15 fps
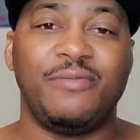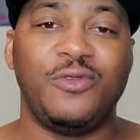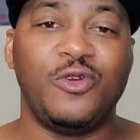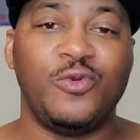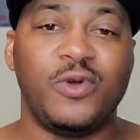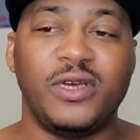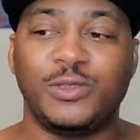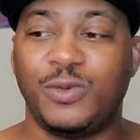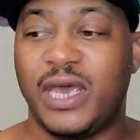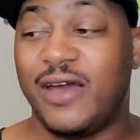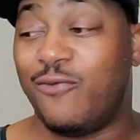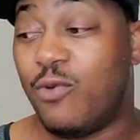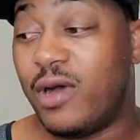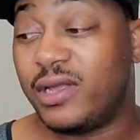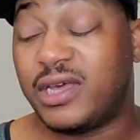up new ones. We
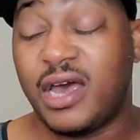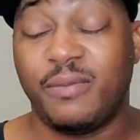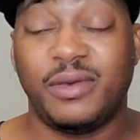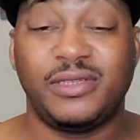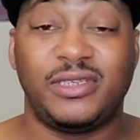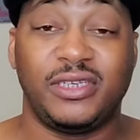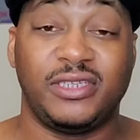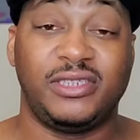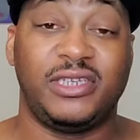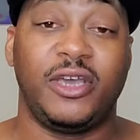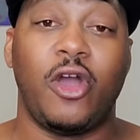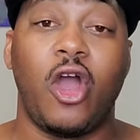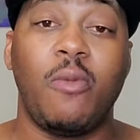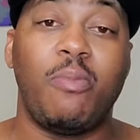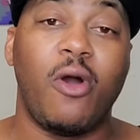have one coming to the
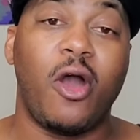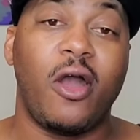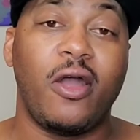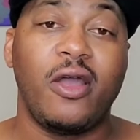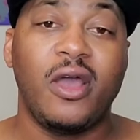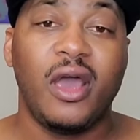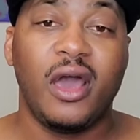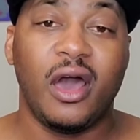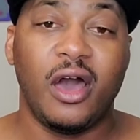cigar bar.